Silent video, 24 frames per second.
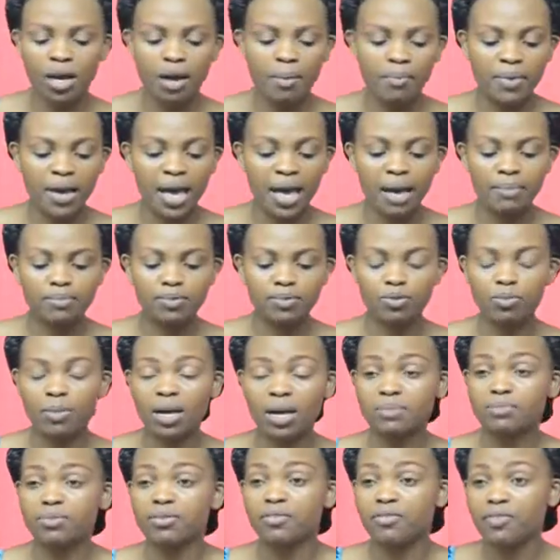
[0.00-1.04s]
perhaps you
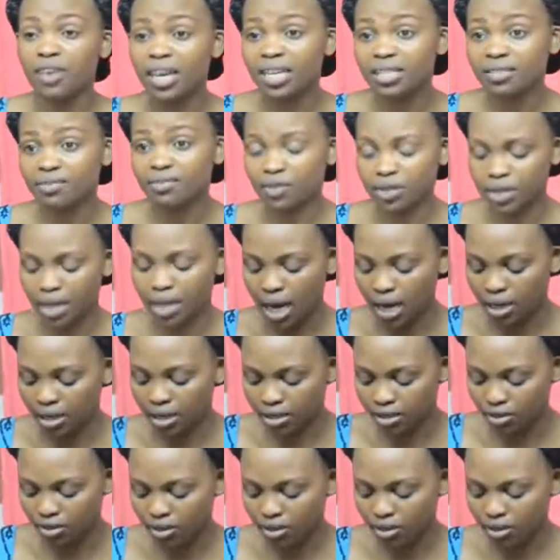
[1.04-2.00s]
might prefer different colors